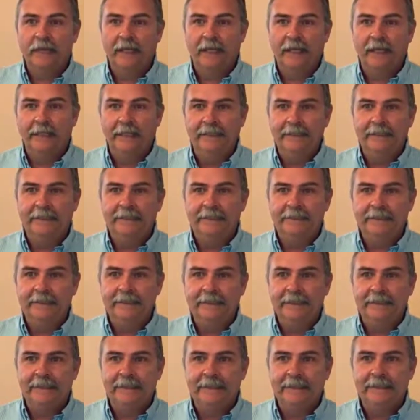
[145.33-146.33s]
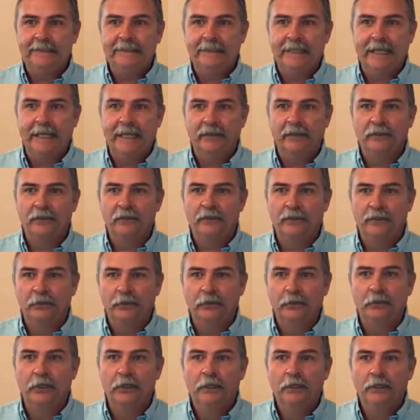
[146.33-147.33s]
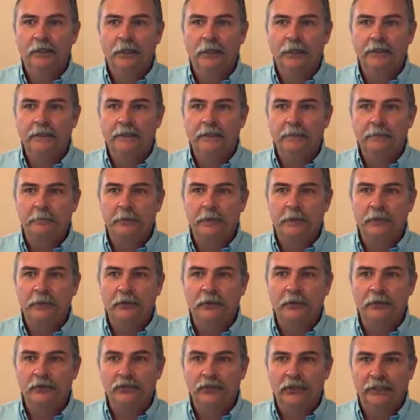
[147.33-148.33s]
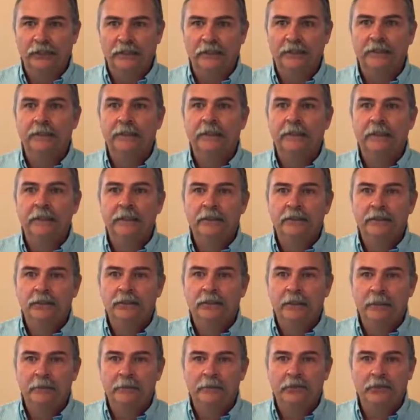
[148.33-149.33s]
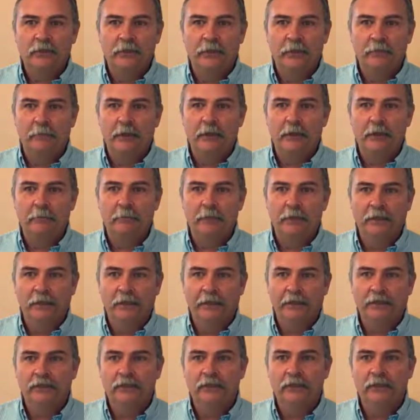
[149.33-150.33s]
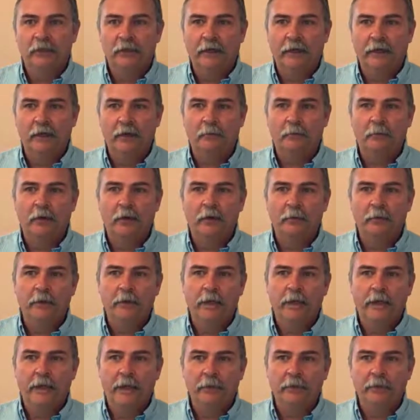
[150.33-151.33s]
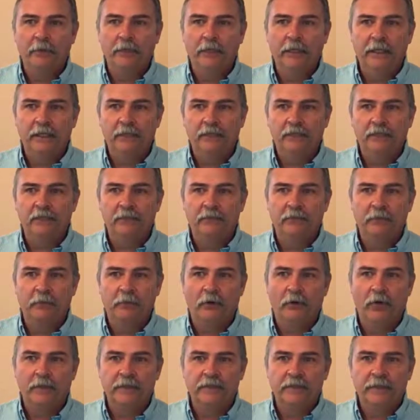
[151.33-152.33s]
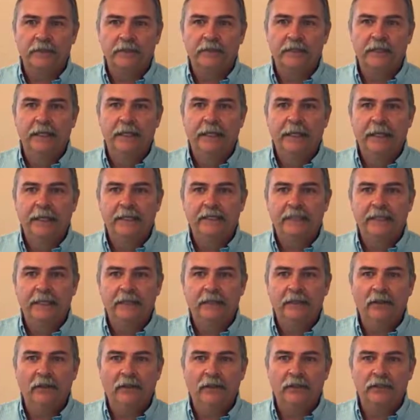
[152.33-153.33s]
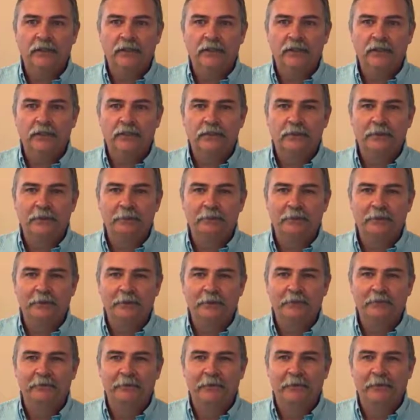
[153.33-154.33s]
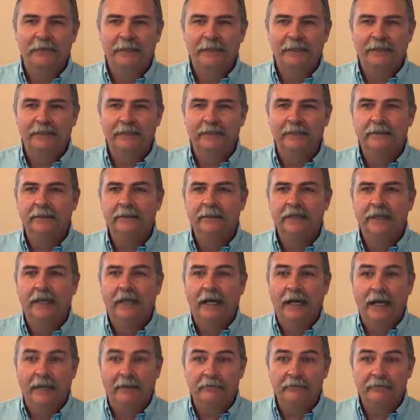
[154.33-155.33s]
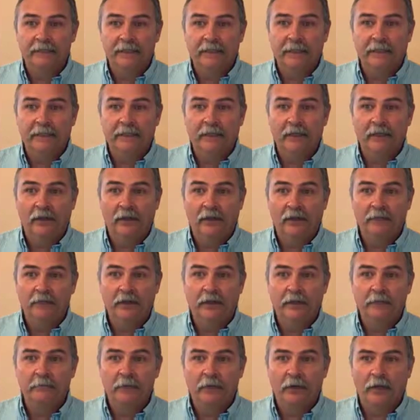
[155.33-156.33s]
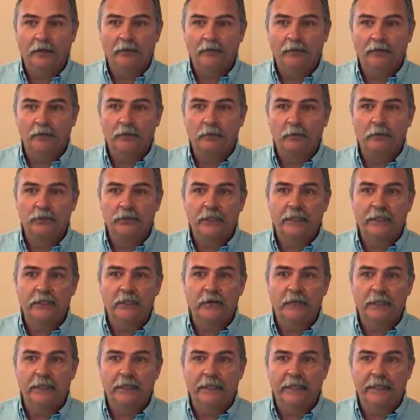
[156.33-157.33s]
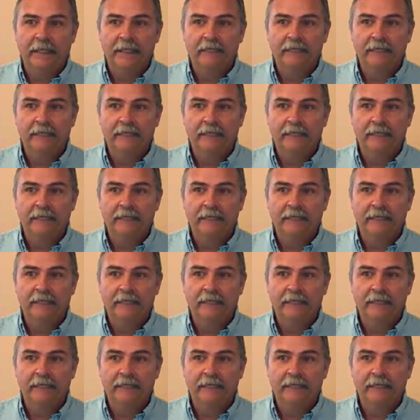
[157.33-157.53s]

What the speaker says: the AECT Standard 2 Content Pedagogy, to demonstrate my ability to create appropriate applications of process and technologies to improve learning. I have selected an online project which I created in